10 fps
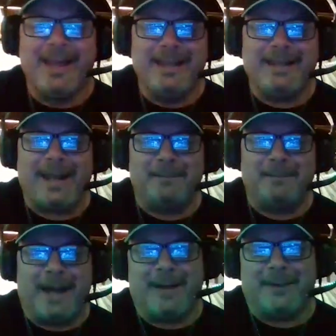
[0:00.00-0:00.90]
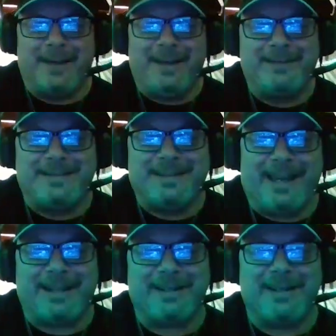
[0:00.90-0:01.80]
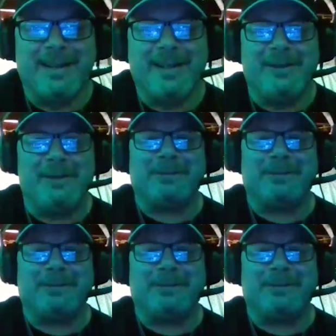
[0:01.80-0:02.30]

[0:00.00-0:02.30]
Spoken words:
he came down and he's like, you